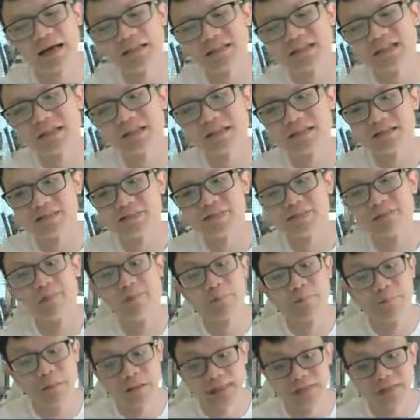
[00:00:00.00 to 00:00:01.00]
Actually, it's
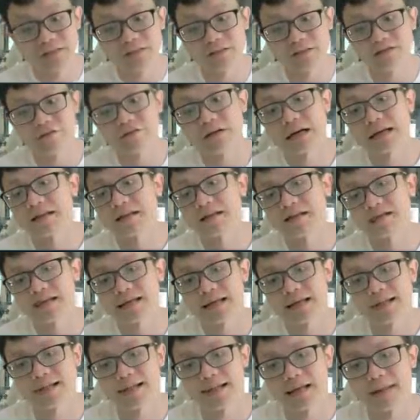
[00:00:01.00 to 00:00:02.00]
better to
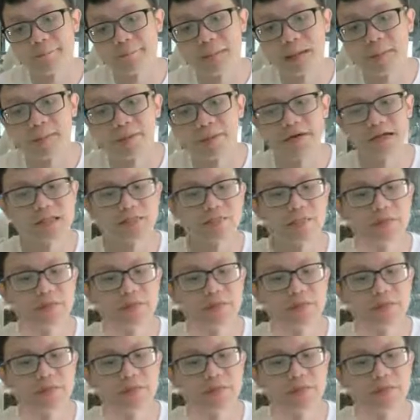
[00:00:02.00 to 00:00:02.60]
understand than memorize.